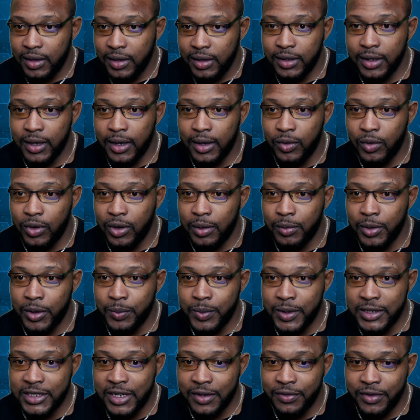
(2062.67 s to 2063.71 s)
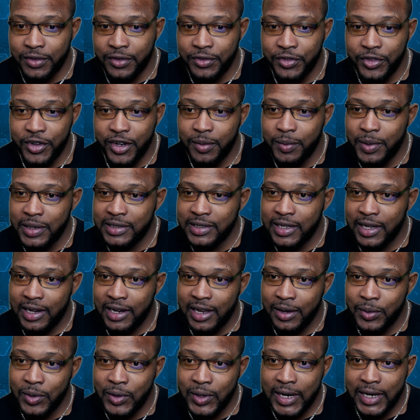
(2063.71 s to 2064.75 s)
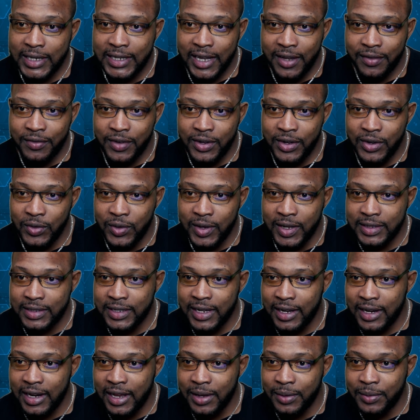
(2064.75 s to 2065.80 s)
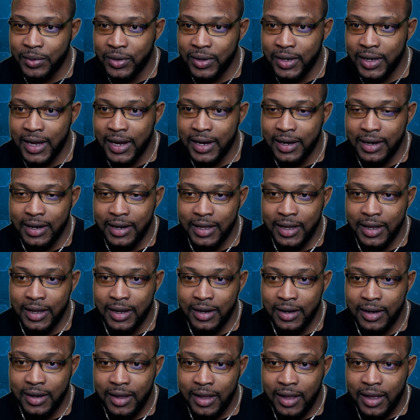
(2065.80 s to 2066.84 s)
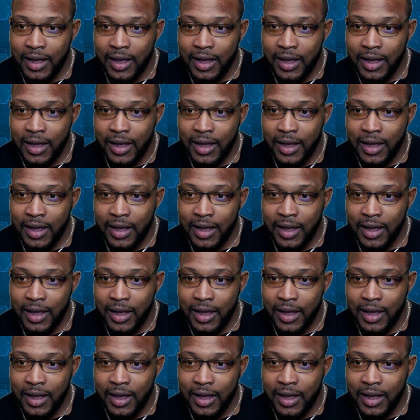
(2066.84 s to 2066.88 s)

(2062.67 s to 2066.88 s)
Girl want me picture for frame. It's all about that avenue. It's all about that lane.